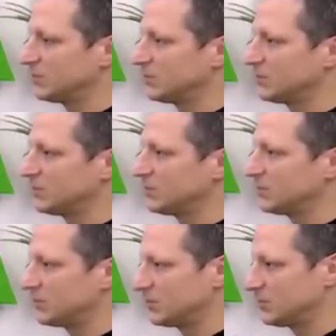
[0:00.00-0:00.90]

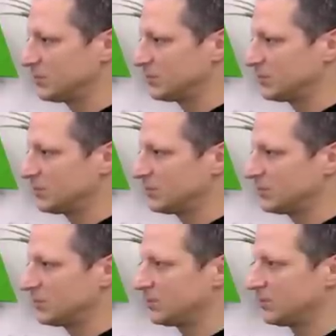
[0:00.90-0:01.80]

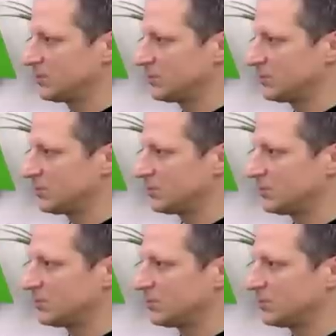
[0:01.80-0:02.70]

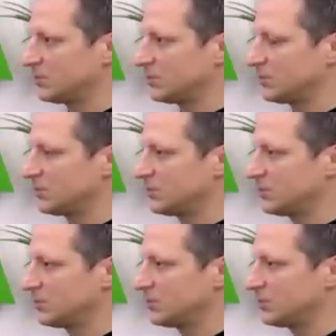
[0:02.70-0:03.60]

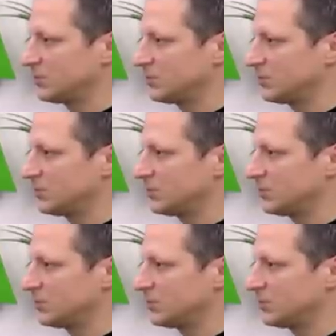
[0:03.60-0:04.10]
[no speech]